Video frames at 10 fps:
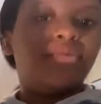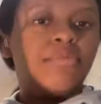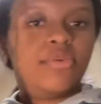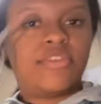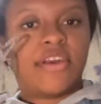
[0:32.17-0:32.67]
are the
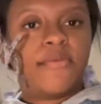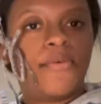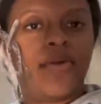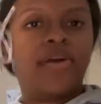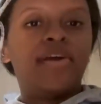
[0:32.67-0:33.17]
boots I
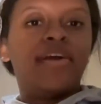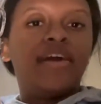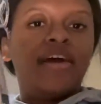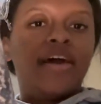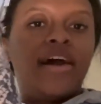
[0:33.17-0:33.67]
wore.
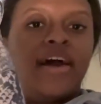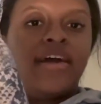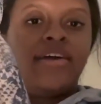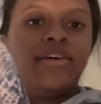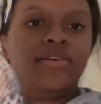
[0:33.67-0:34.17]

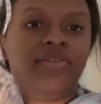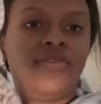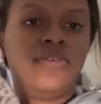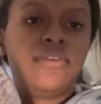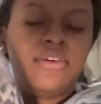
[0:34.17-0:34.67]
High heel,
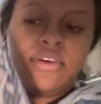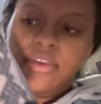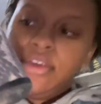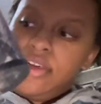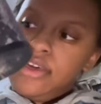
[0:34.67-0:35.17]

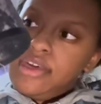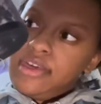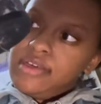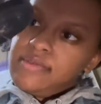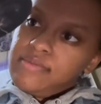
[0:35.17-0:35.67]

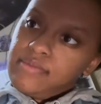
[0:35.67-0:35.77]
um,